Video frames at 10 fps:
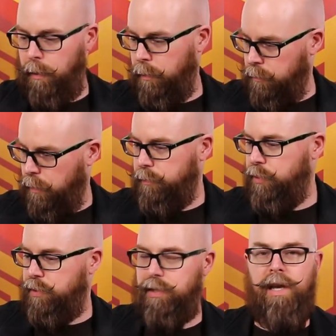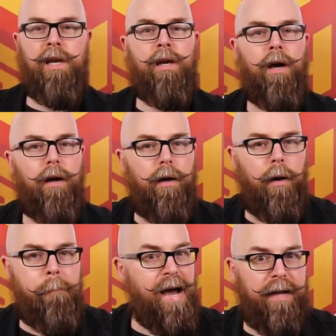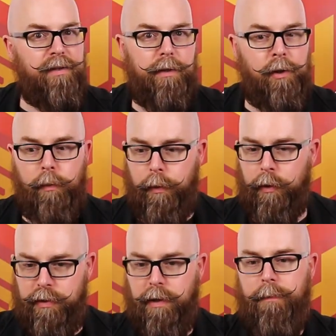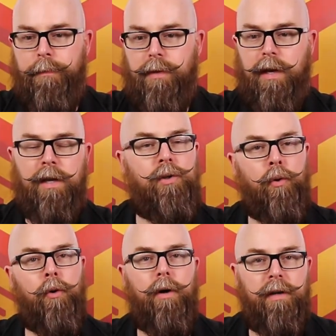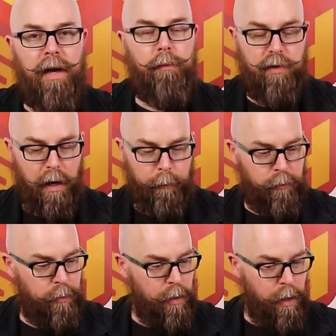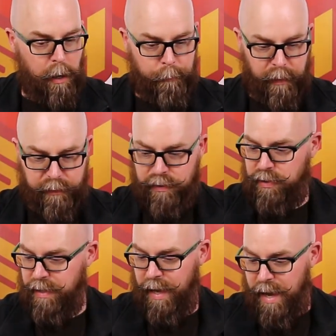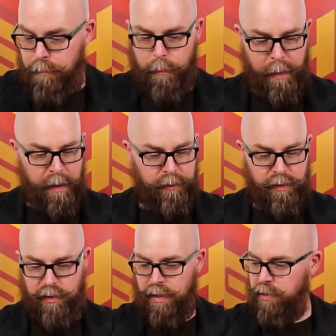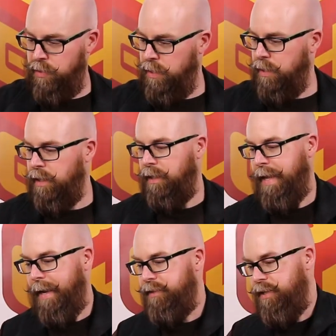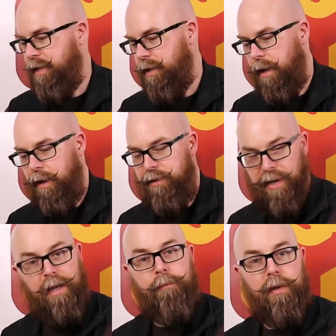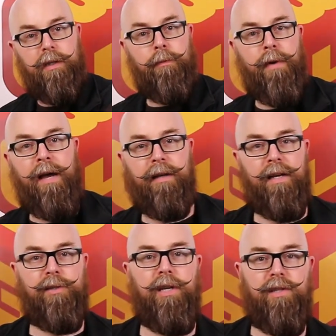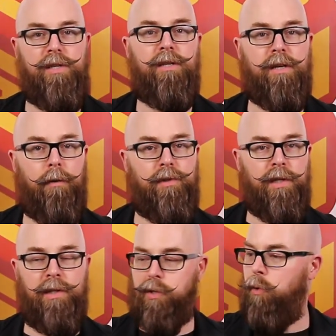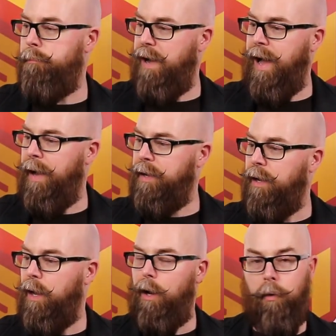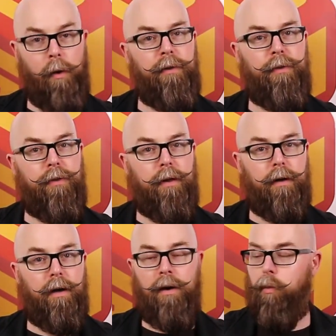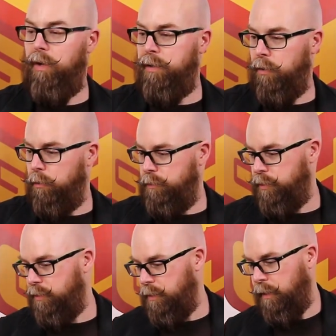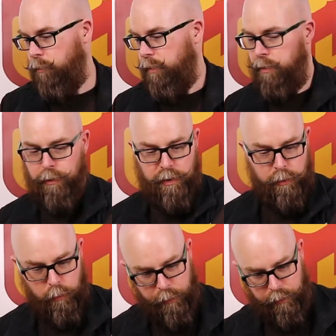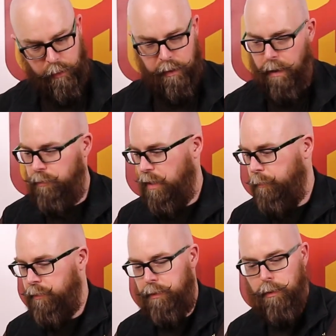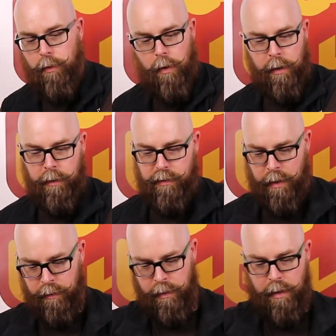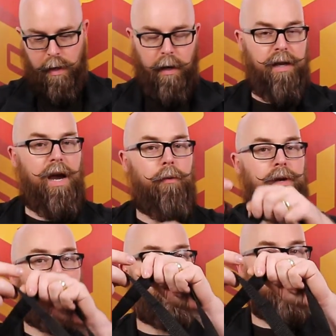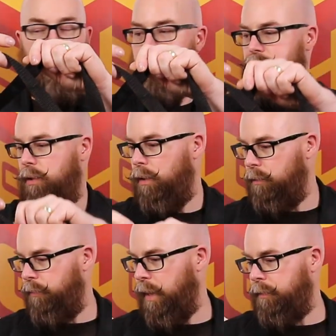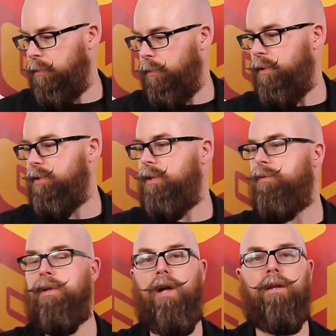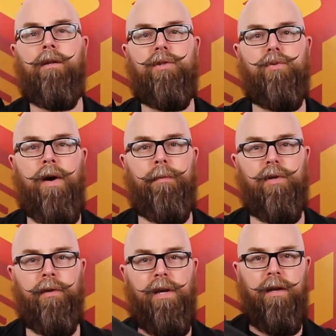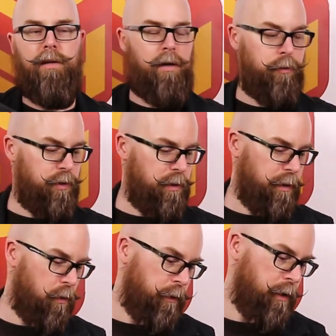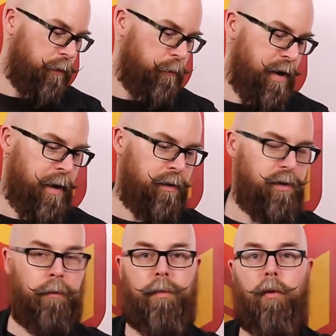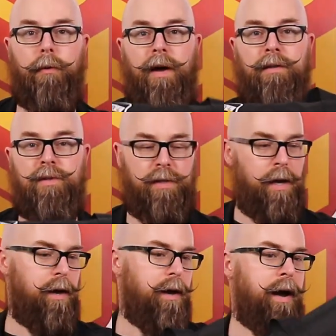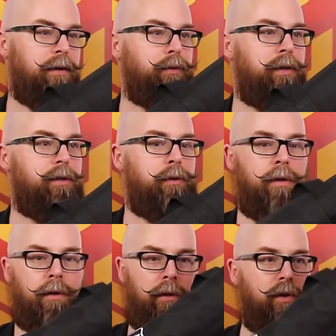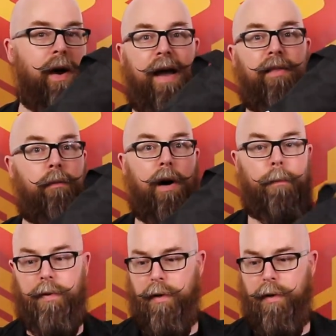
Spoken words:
not just a mat you put in your Game Topper, but this game mat. This is the Galactic Deck Builder mat. And as you can see, it comes in its own bag with a window, just like we're used to, with the Game Toppers logo on it and the carrying straps, all of that goodness, even little straps on the end here, just like all the other bags on both ends, actually. So you can also hang them up